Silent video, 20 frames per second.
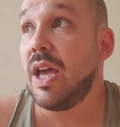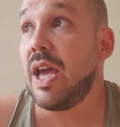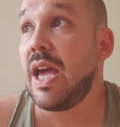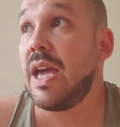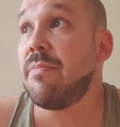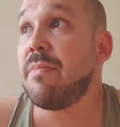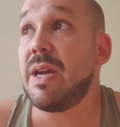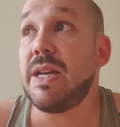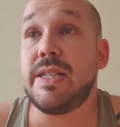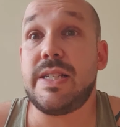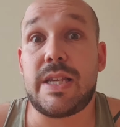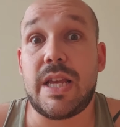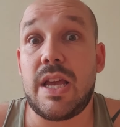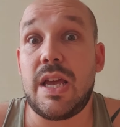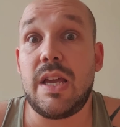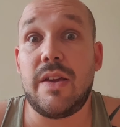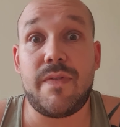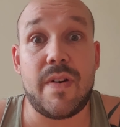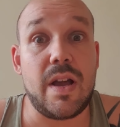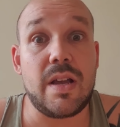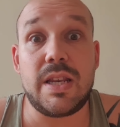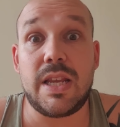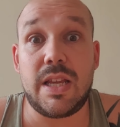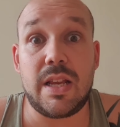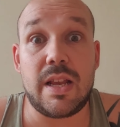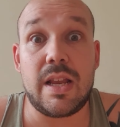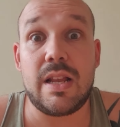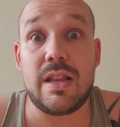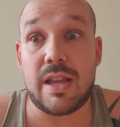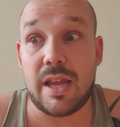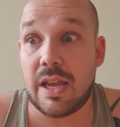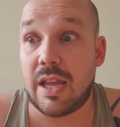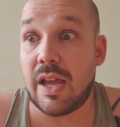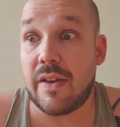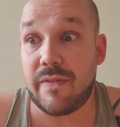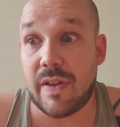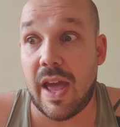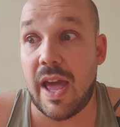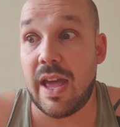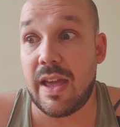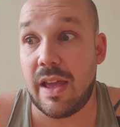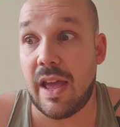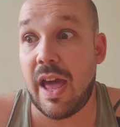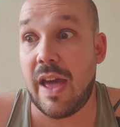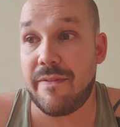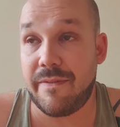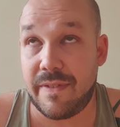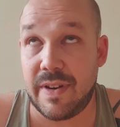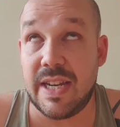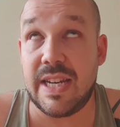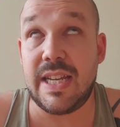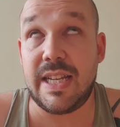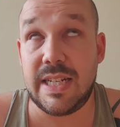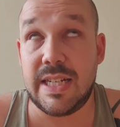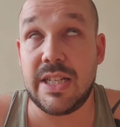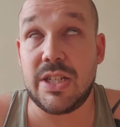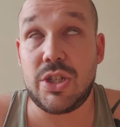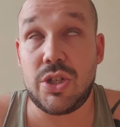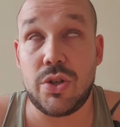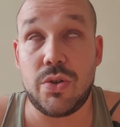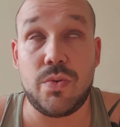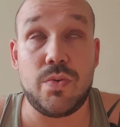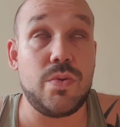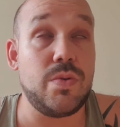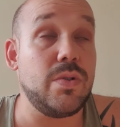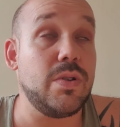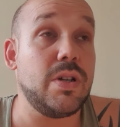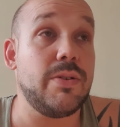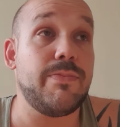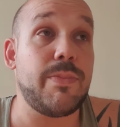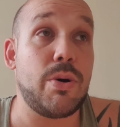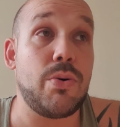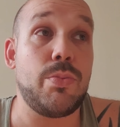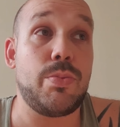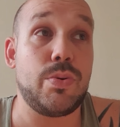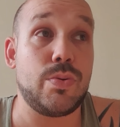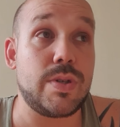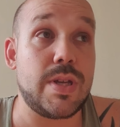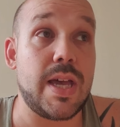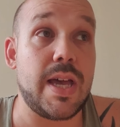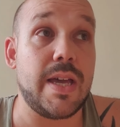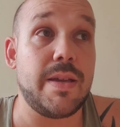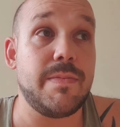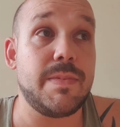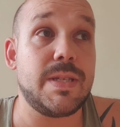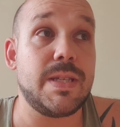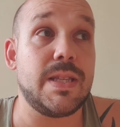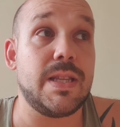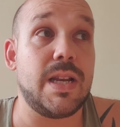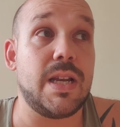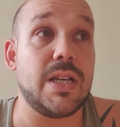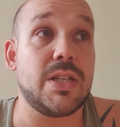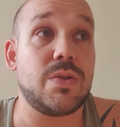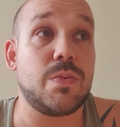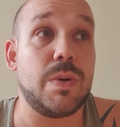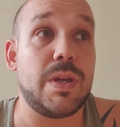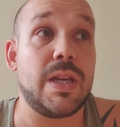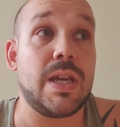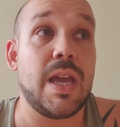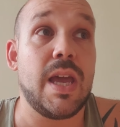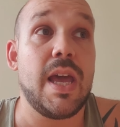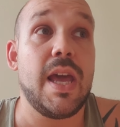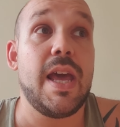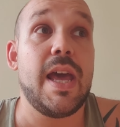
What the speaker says: it means that if I need, like have needed to multiple times in the last week,